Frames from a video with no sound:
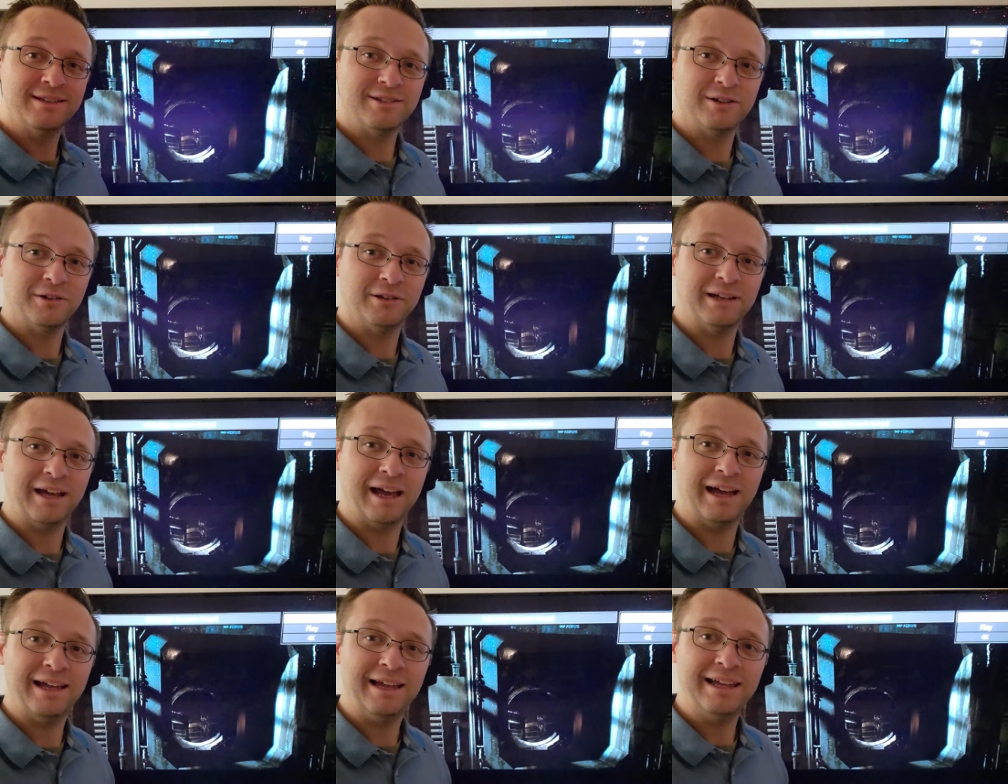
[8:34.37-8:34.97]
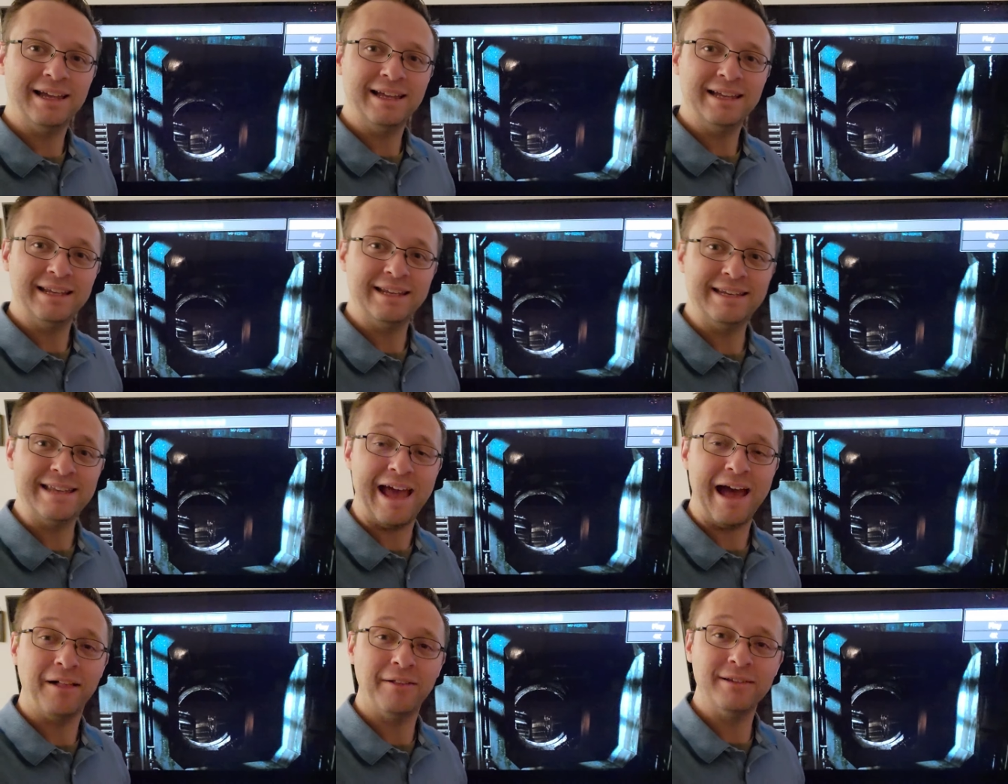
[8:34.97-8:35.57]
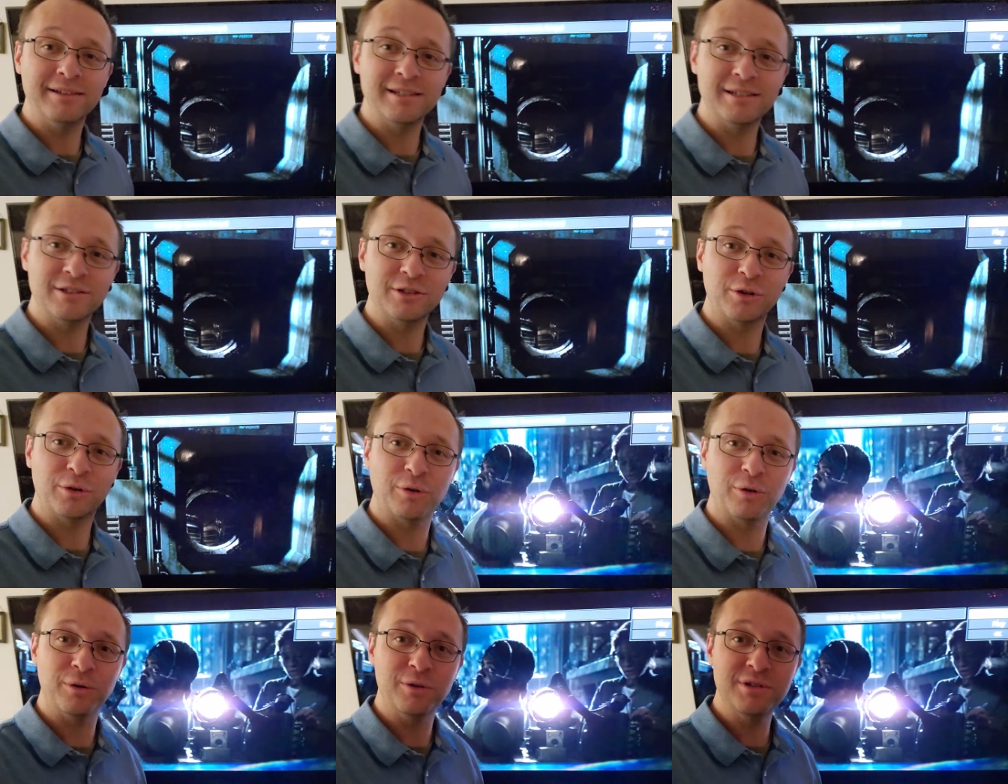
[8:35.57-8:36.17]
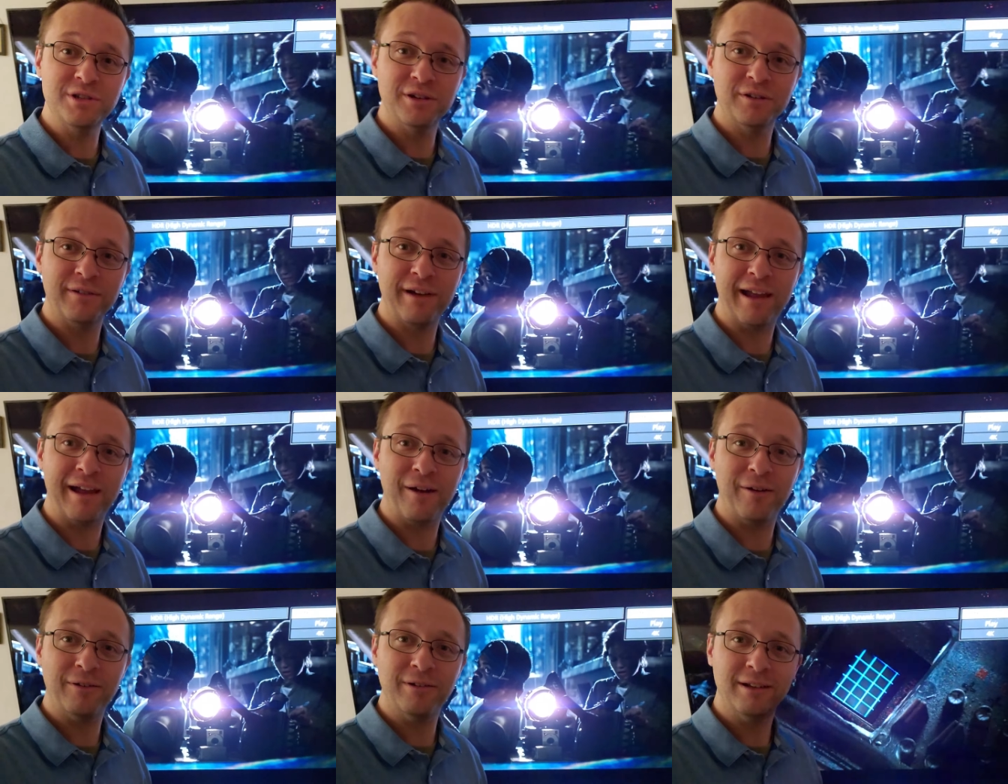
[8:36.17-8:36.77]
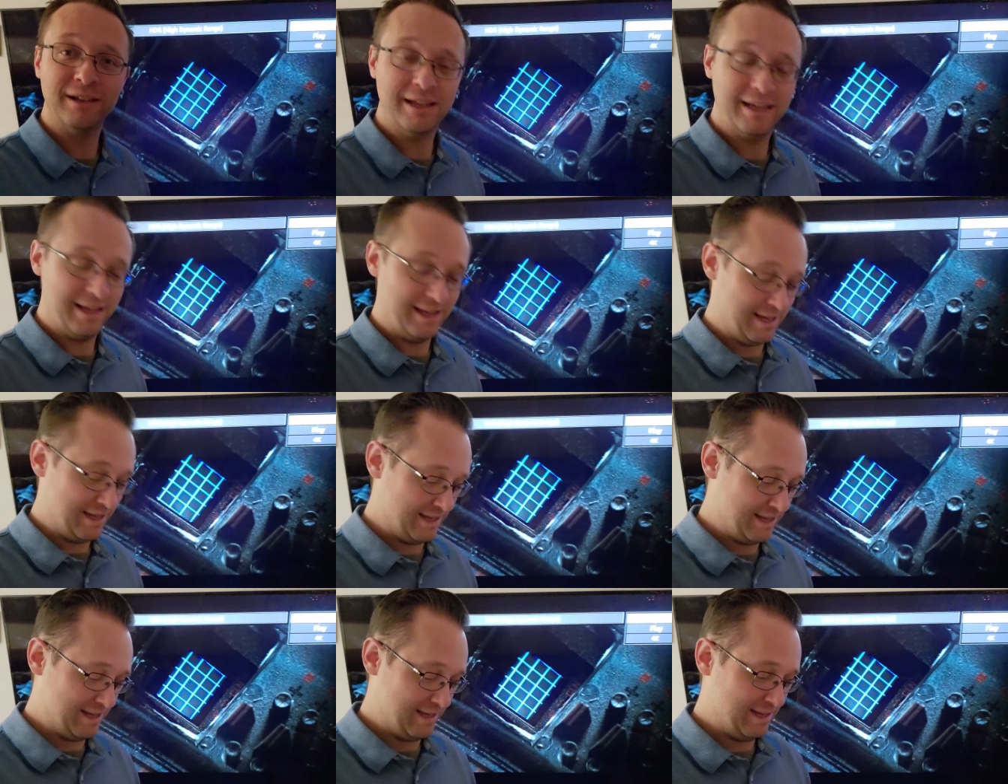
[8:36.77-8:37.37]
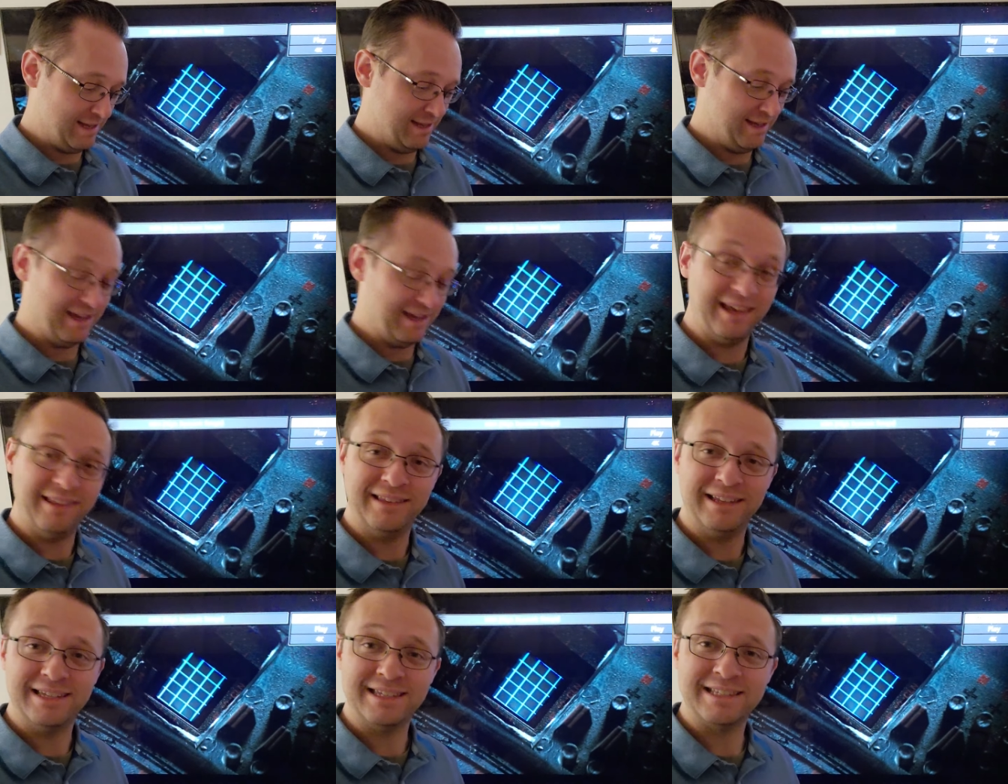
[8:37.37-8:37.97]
So you got Dallas is cruising around in